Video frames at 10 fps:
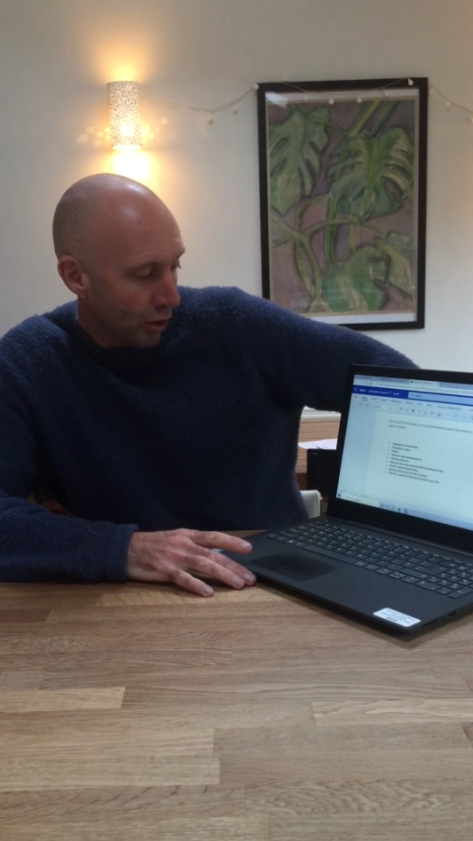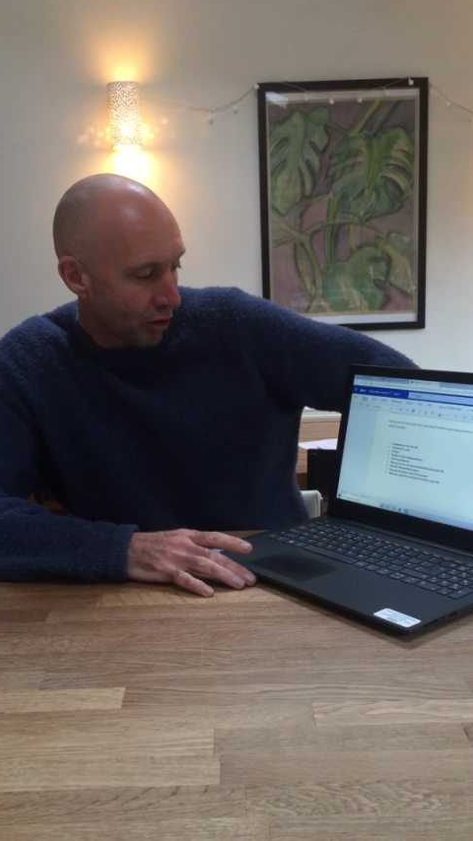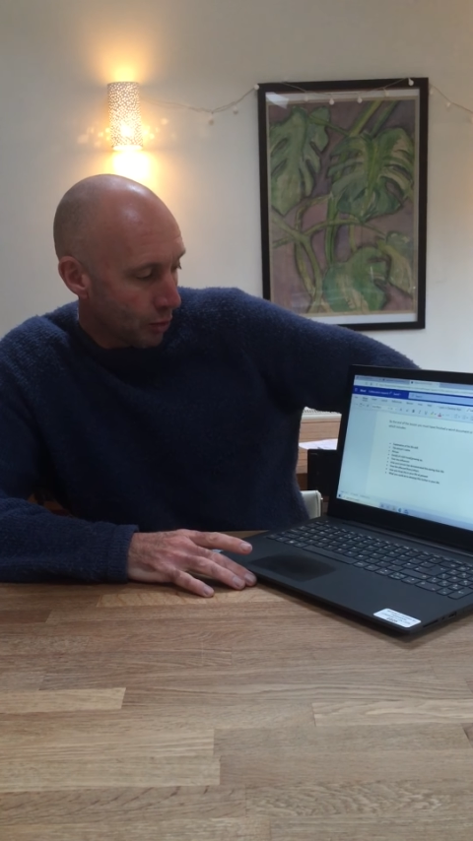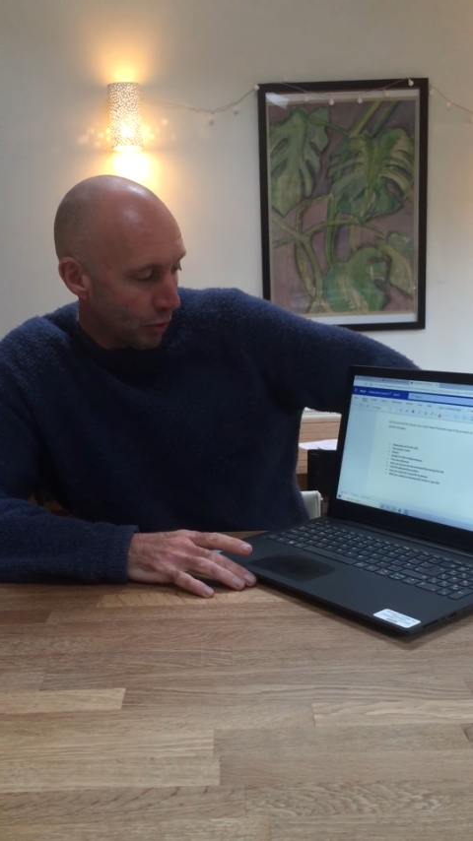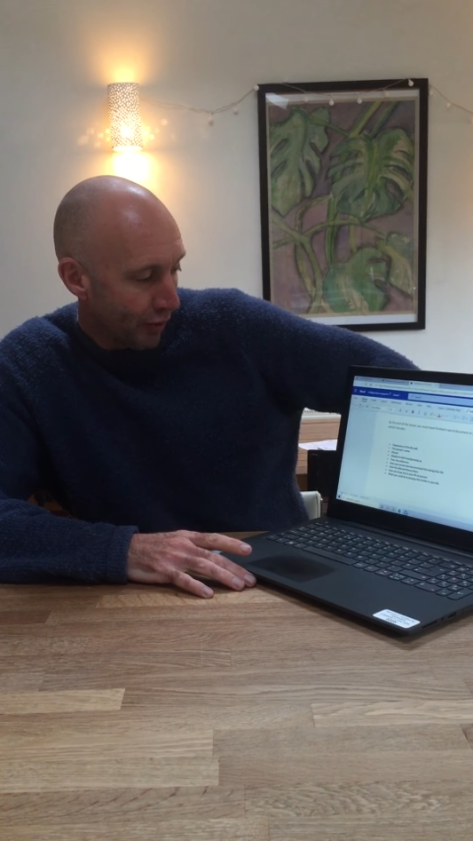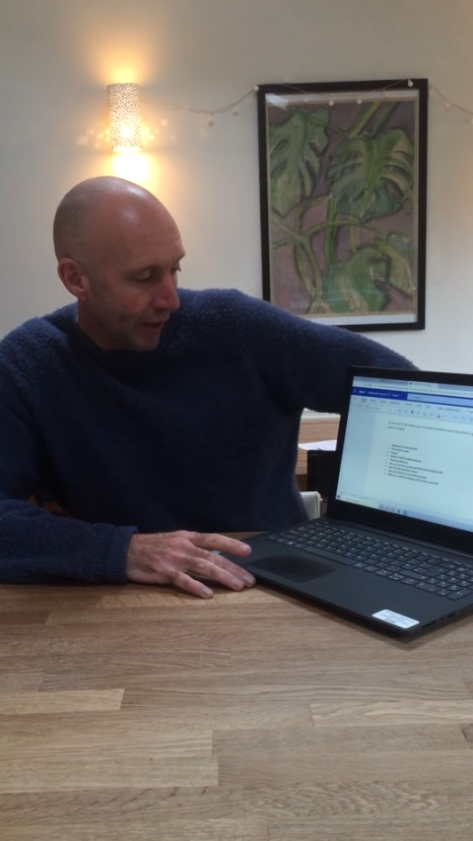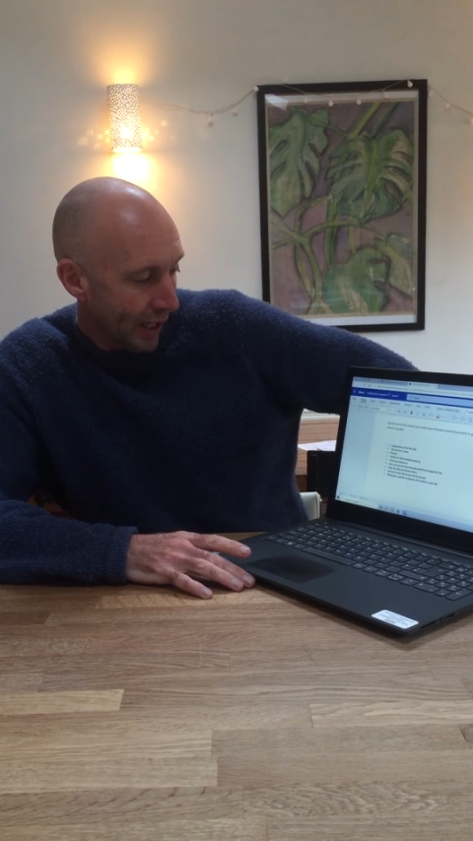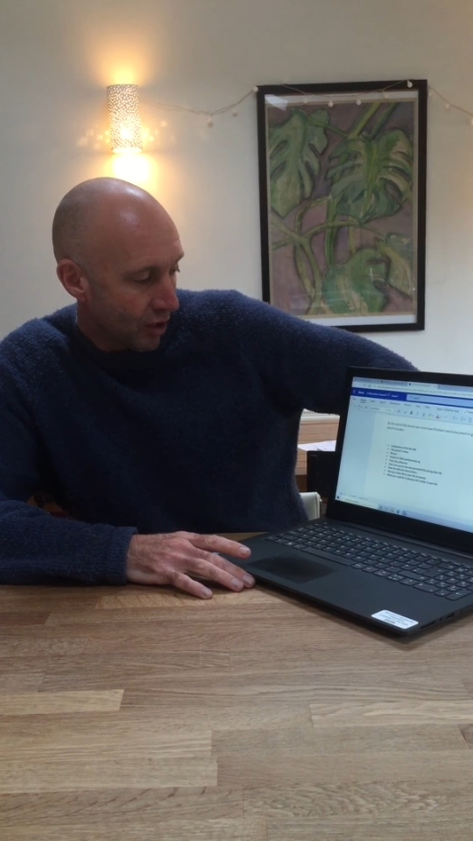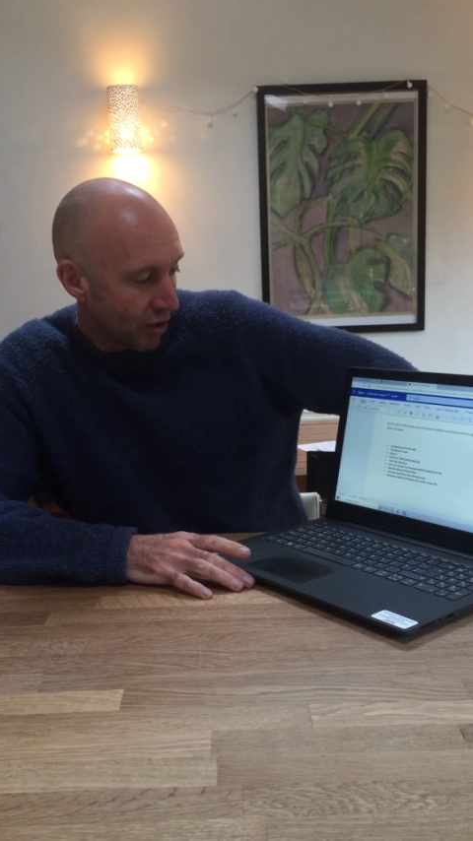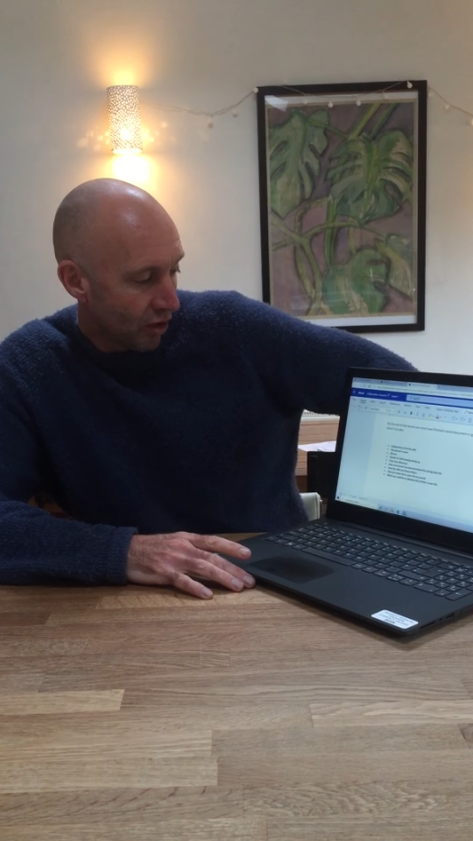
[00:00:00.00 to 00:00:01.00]
got some
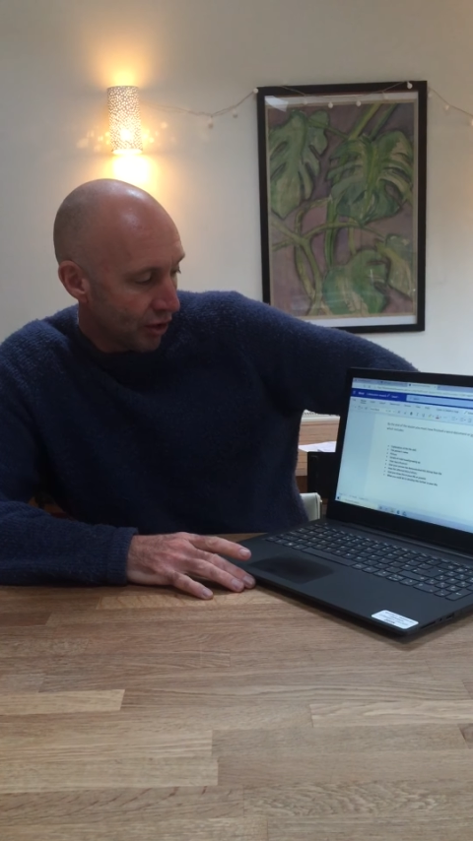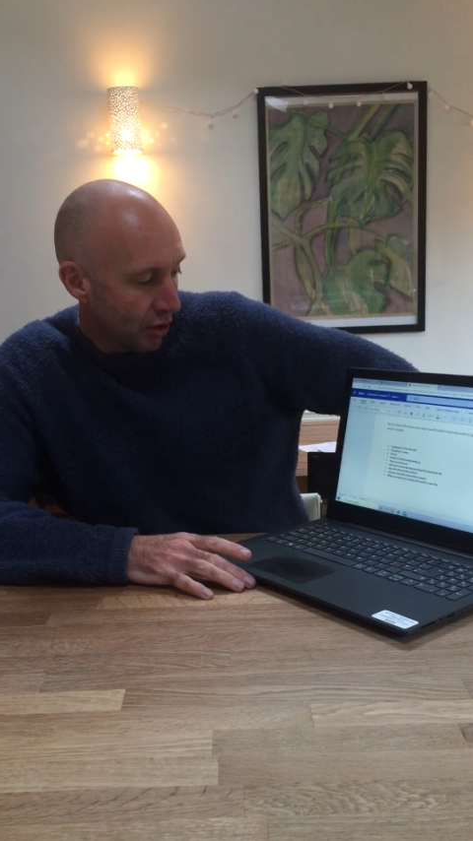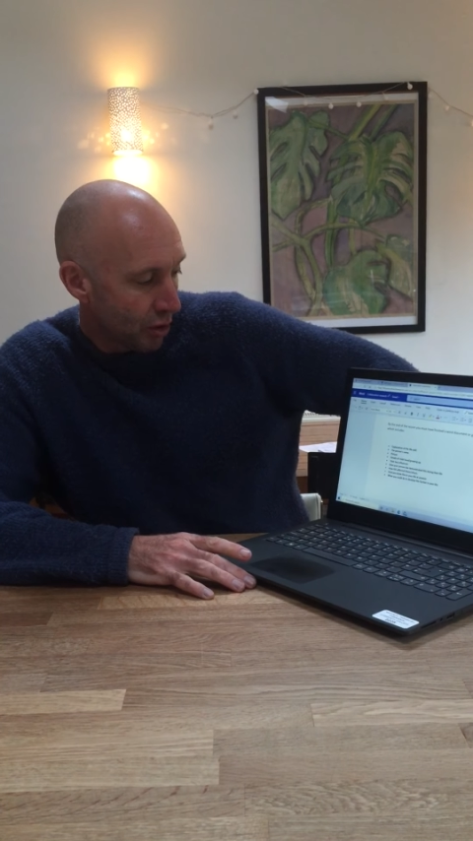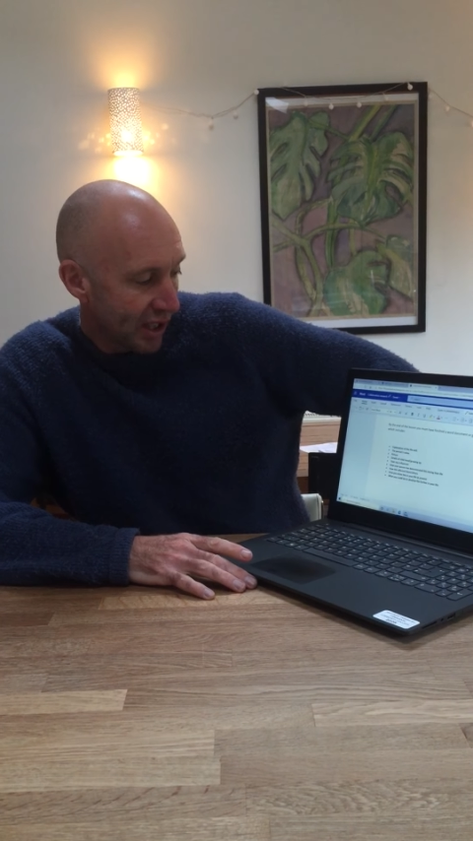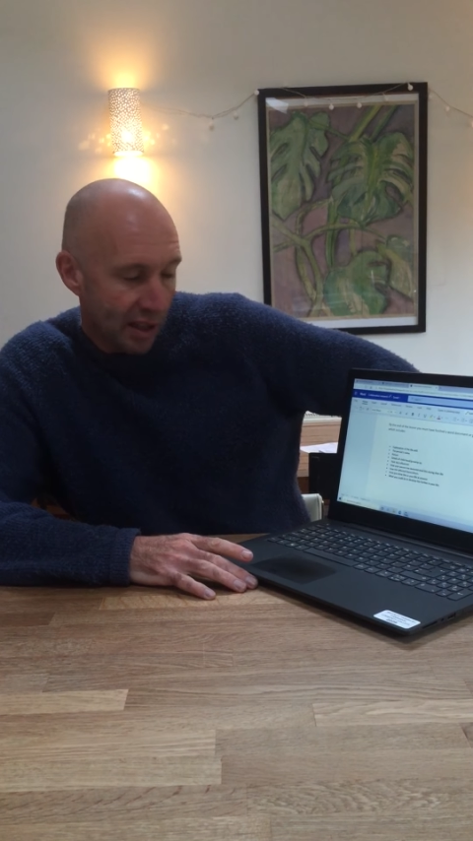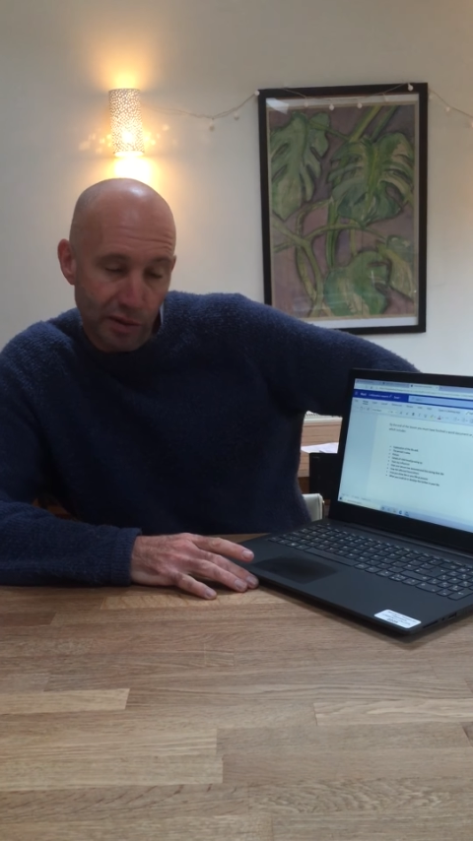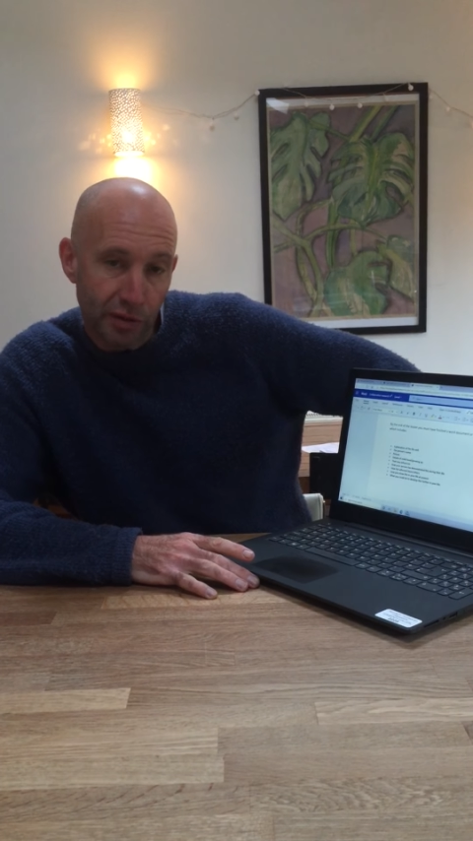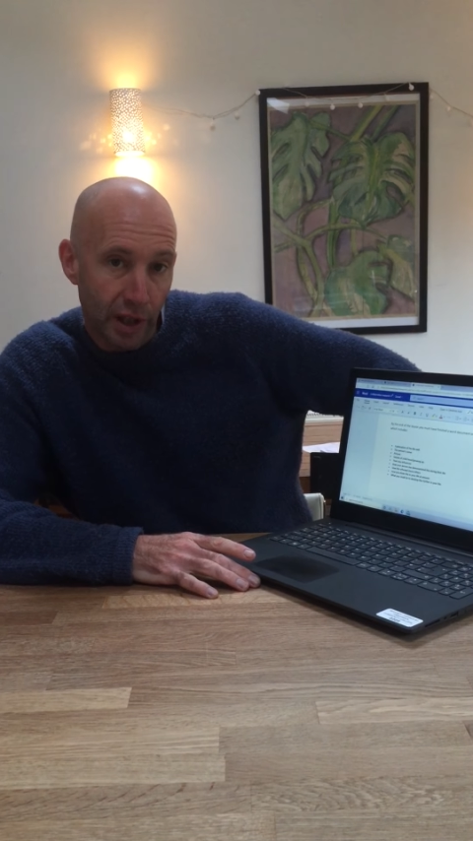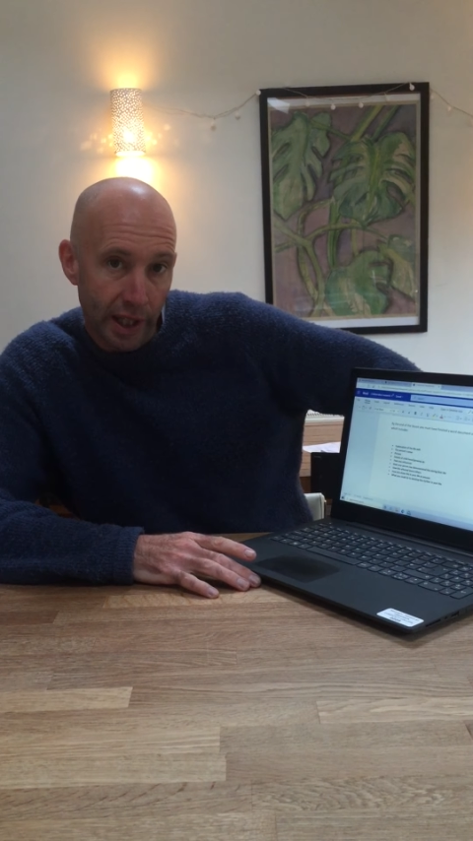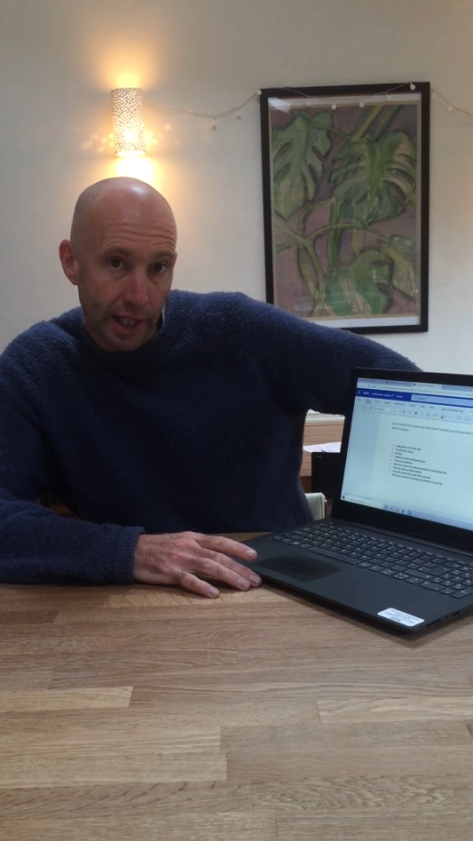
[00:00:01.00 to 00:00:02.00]
reflections on
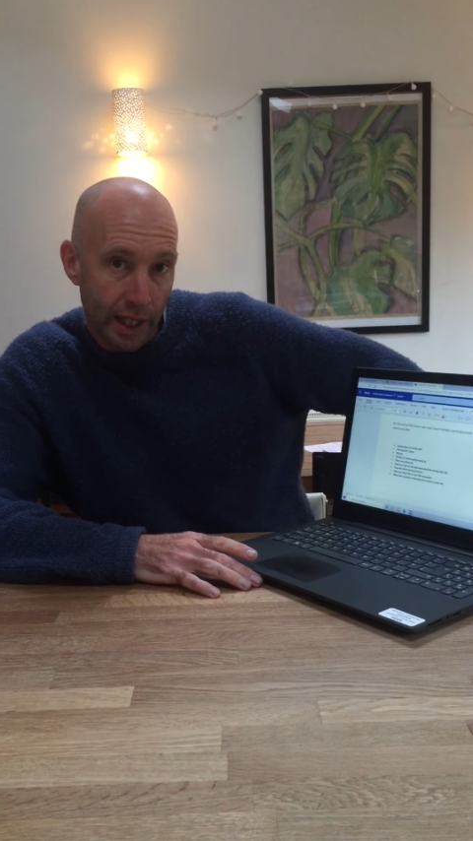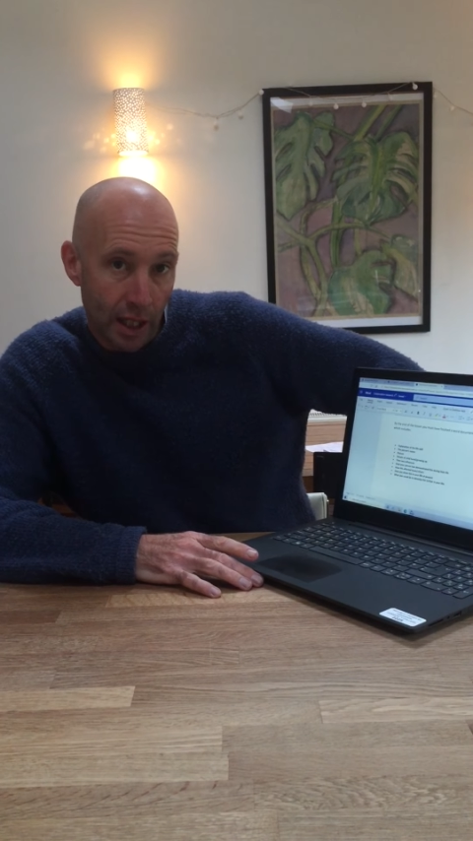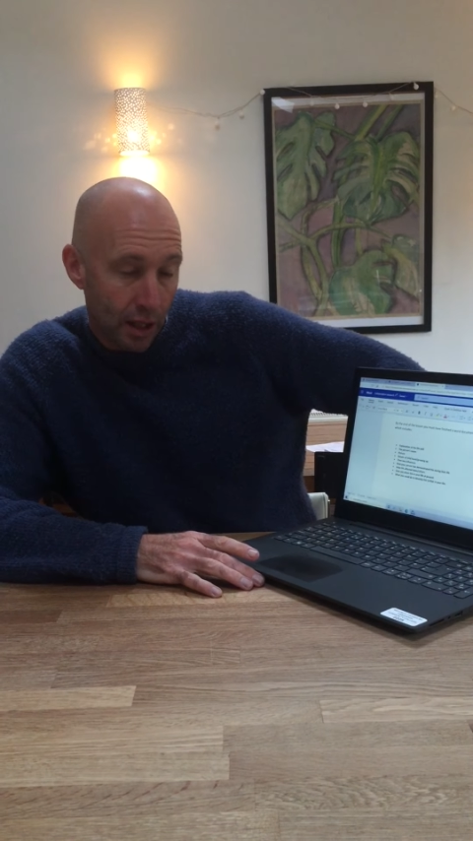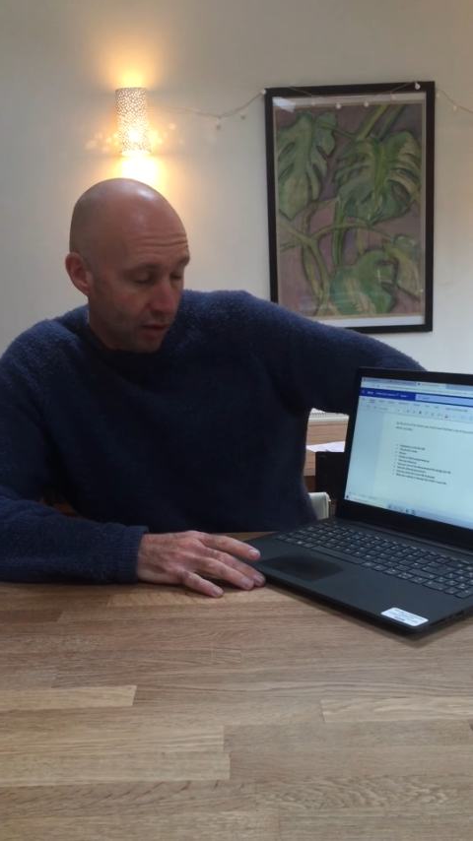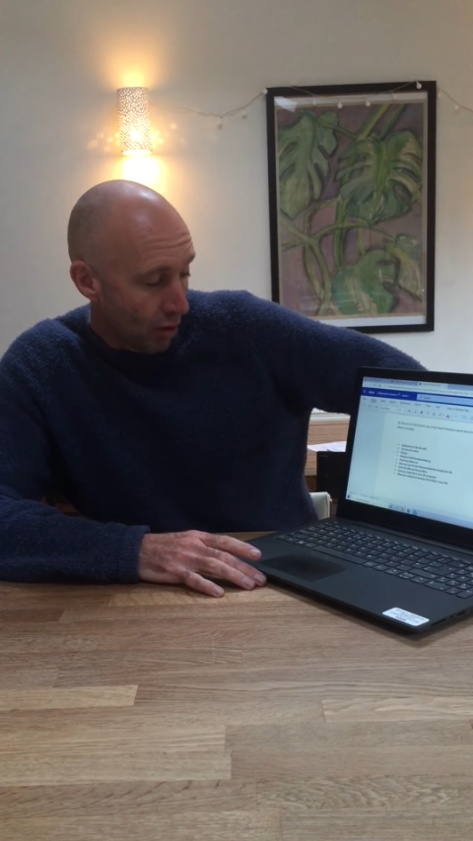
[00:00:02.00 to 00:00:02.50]
yourself really